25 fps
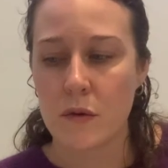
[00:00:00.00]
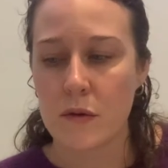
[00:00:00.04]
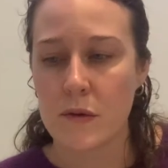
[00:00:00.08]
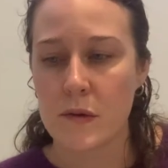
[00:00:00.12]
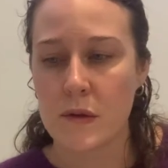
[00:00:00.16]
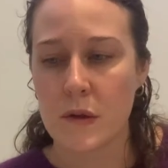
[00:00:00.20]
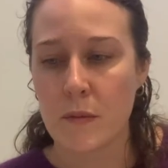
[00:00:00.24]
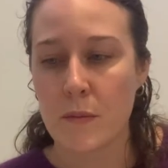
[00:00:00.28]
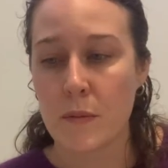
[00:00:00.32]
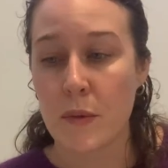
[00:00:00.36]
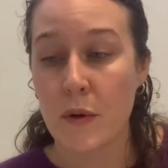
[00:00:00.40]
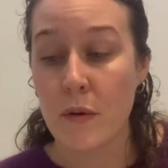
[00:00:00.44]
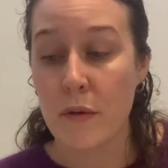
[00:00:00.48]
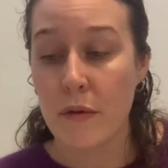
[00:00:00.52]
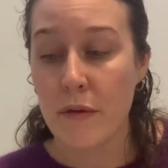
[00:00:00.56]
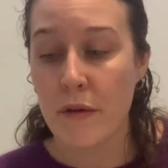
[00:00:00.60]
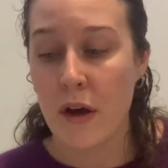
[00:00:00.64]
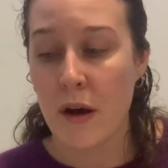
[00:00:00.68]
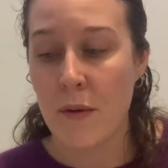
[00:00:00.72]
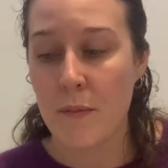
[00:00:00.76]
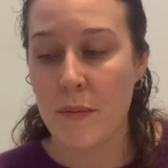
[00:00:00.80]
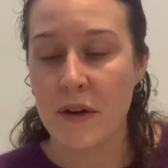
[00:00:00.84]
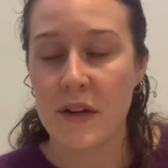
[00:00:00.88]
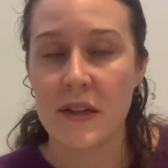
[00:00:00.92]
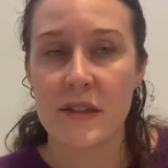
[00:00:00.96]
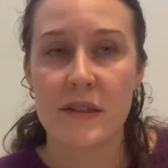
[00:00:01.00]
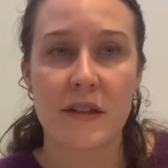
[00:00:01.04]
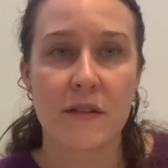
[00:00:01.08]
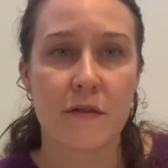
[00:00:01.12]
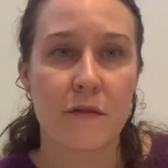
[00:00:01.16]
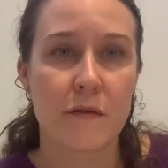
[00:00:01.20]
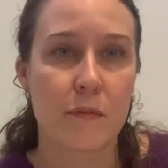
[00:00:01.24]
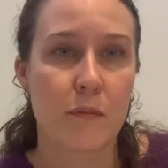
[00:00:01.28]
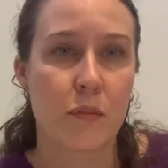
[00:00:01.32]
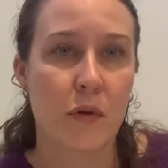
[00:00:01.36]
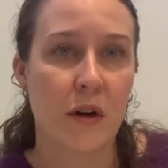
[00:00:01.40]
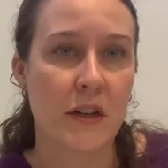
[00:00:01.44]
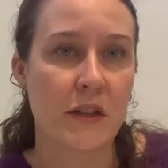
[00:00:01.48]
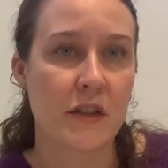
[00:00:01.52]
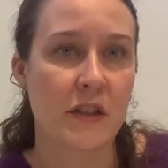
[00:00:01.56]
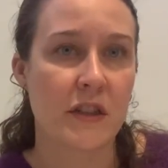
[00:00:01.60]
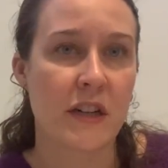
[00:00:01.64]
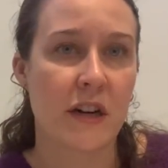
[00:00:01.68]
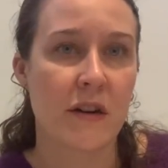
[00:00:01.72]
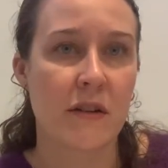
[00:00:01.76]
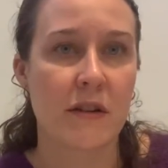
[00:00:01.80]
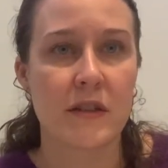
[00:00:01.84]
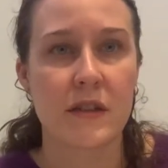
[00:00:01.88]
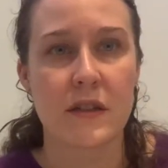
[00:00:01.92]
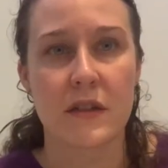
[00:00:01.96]
So both companies have branched
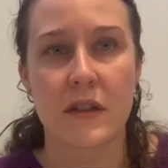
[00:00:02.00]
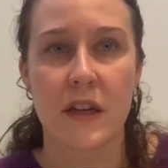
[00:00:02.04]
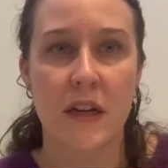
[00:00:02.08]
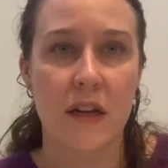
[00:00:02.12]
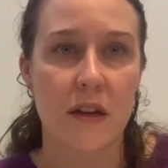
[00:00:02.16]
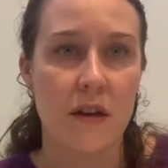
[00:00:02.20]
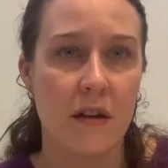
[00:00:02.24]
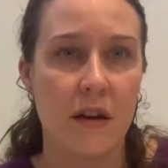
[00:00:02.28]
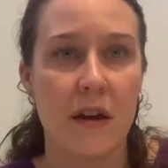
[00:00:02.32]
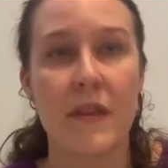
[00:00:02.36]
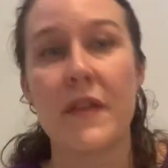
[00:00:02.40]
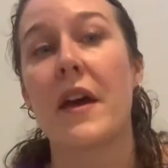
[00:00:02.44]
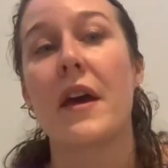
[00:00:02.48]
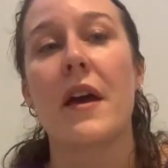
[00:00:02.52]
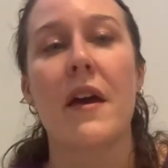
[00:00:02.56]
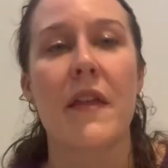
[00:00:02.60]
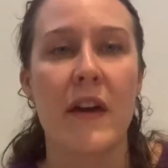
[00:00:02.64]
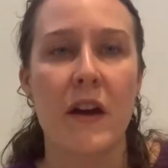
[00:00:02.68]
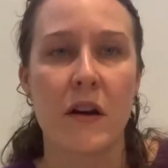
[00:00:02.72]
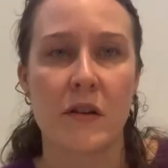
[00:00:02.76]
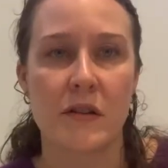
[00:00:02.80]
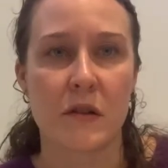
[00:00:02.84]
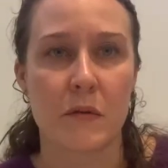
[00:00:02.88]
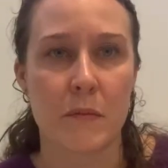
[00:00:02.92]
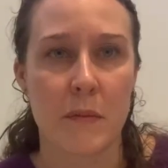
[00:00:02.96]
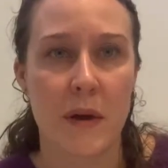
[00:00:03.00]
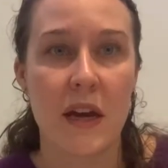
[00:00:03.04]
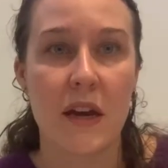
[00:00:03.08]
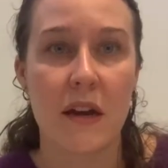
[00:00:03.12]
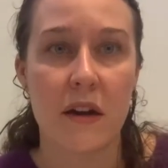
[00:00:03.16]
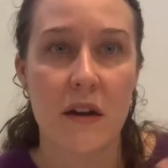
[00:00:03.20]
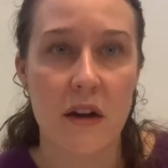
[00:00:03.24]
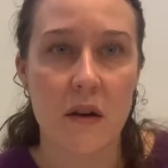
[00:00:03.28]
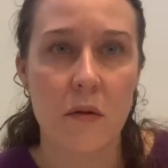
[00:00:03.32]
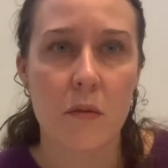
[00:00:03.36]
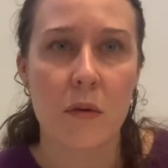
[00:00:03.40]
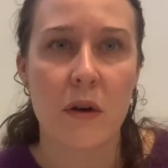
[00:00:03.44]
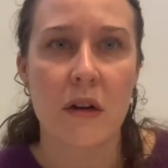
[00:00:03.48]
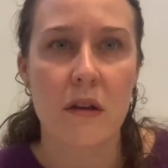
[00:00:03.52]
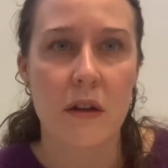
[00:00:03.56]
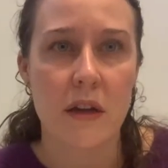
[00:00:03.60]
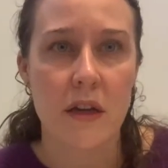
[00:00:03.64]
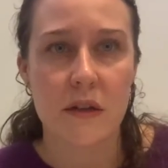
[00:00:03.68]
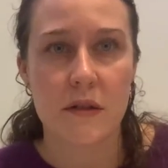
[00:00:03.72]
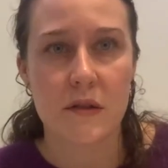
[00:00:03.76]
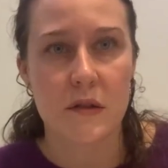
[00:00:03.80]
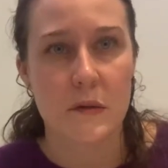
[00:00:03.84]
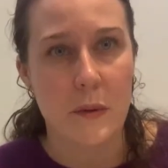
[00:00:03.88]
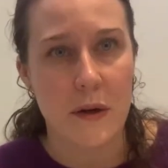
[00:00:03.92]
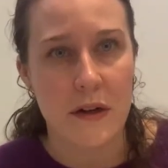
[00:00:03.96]
out into, like, and they also make knitwear,
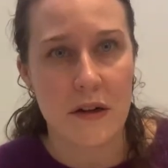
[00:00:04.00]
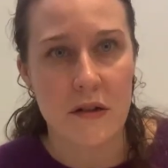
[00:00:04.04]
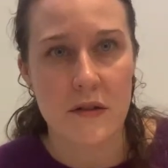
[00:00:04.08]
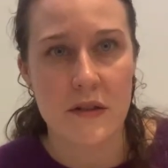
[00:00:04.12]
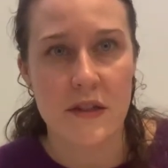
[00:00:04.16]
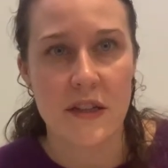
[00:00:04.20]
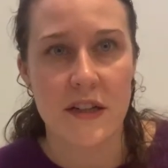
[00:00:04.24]
like sweaters.